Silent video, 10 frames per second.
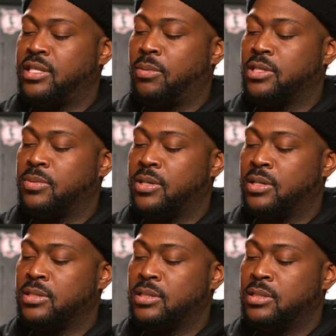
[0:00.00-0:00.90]
I was about
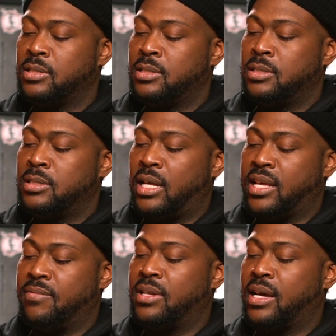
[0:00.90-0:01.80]
it. Like
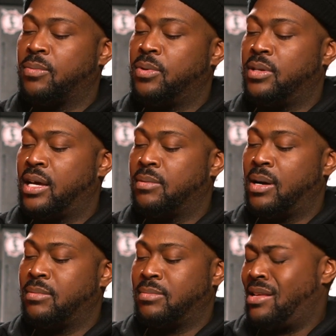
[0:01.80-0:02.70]
even like with like even
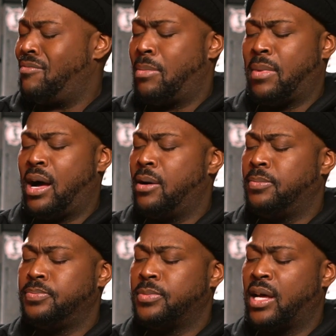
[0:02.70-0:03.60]
my mom.